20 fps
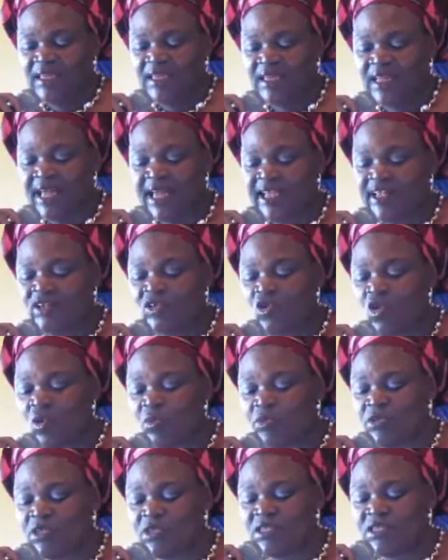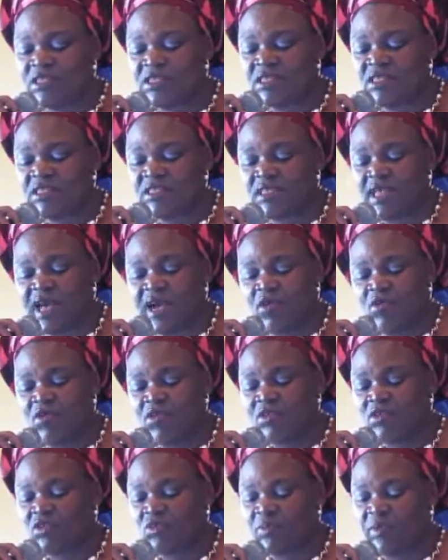9 communities are
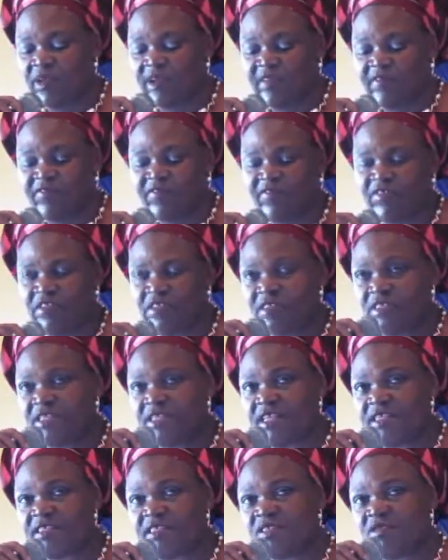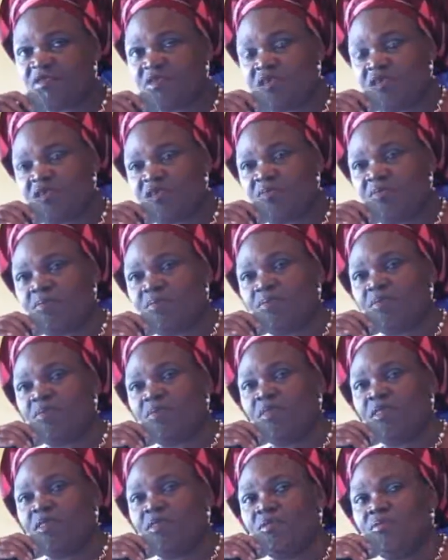going to benefit next week,
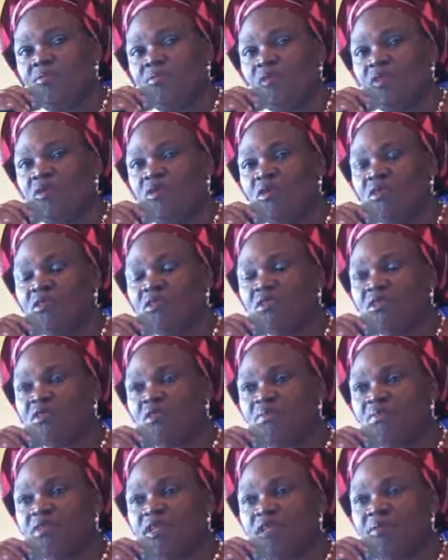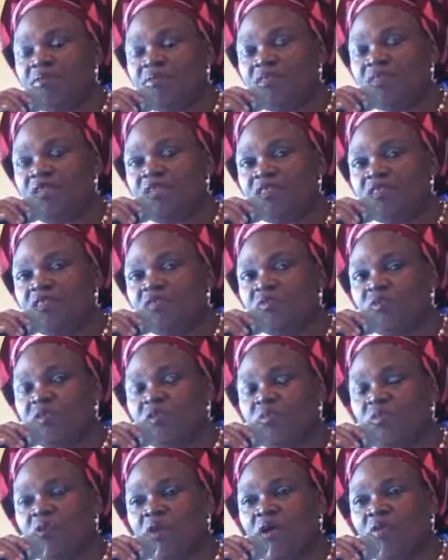because sometimes next
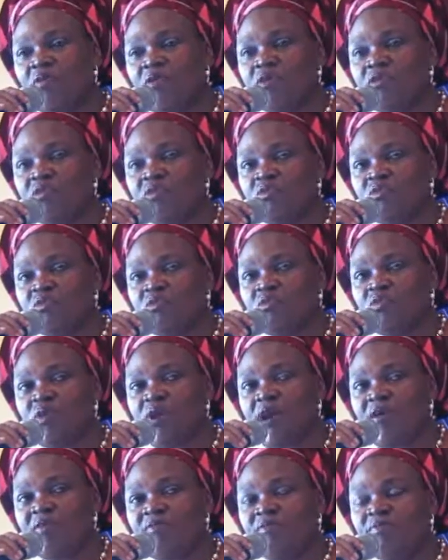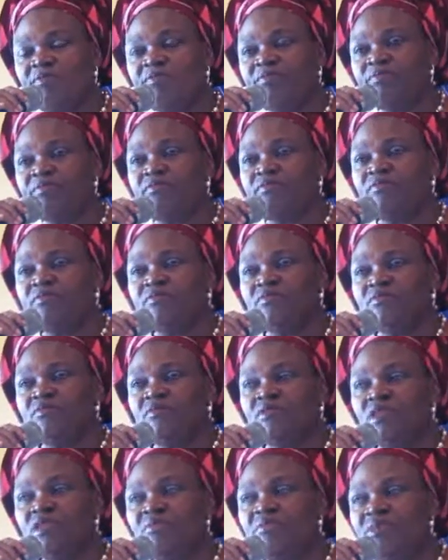week we are going to have
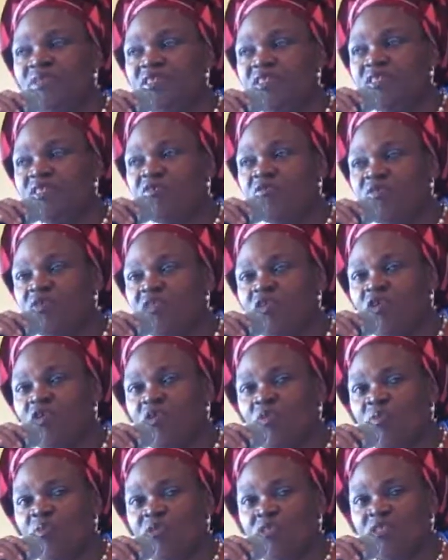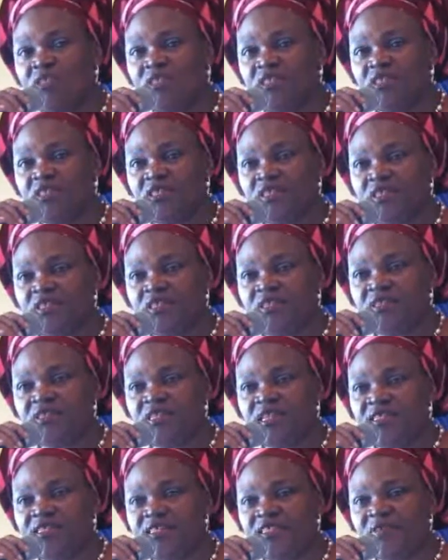a meeting with the community,
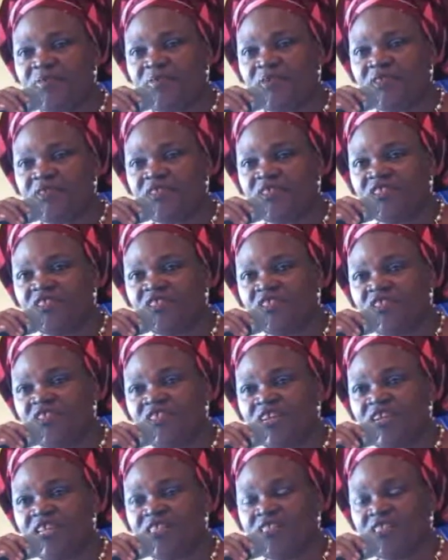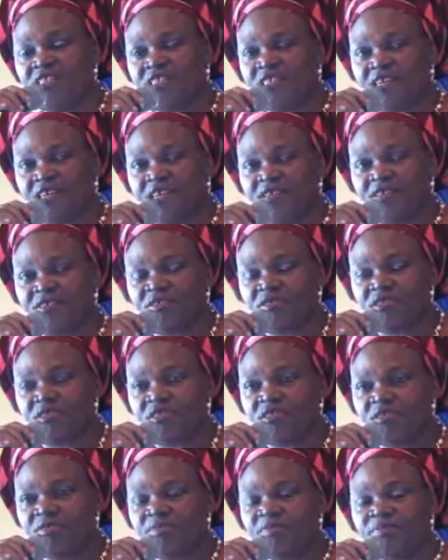start with the President General, the Secretary,
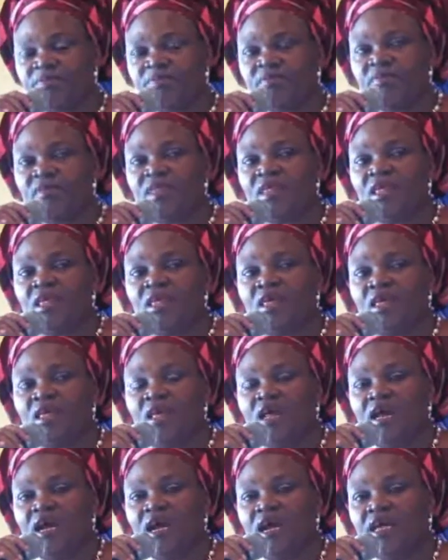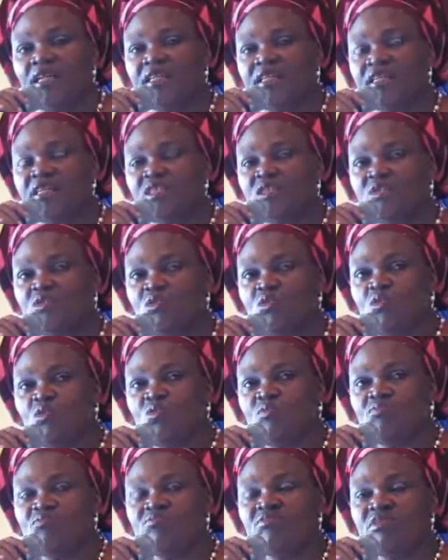at least to
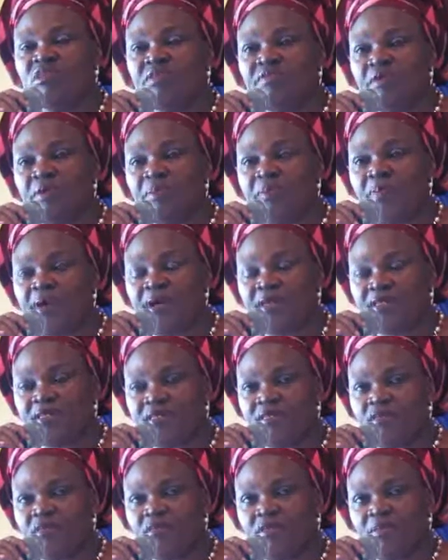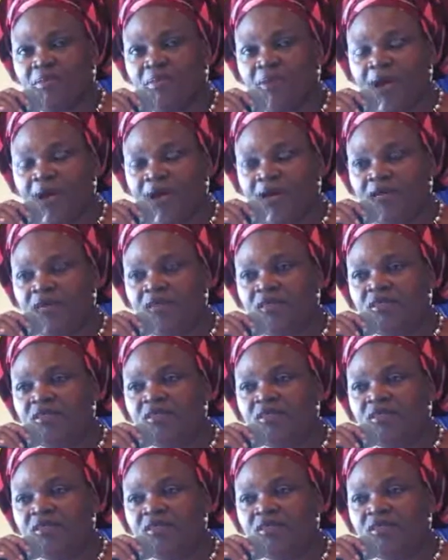give a pat on the back,